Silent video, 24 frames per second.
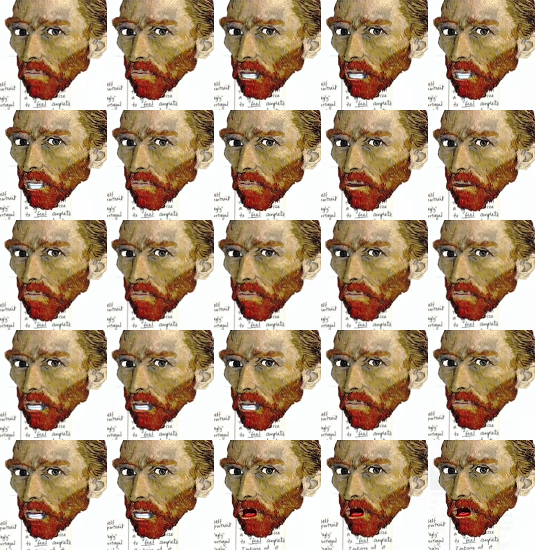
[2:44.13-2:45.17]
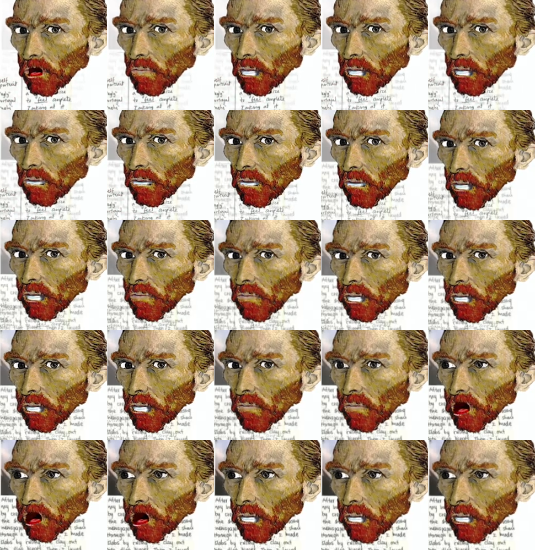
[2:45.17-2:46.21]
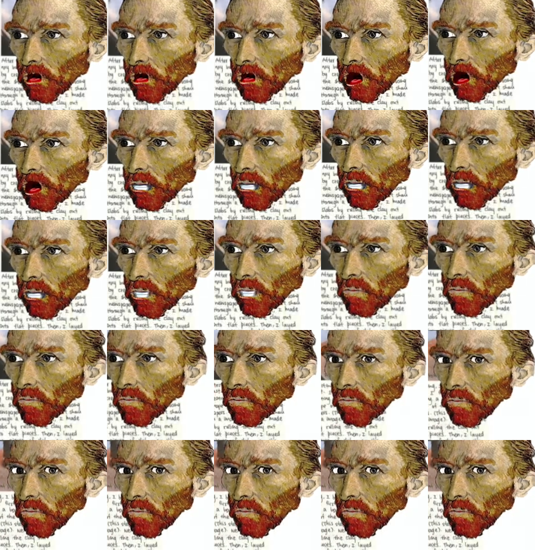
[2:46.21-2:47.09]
in some way to the direction you want to go with your own artwork.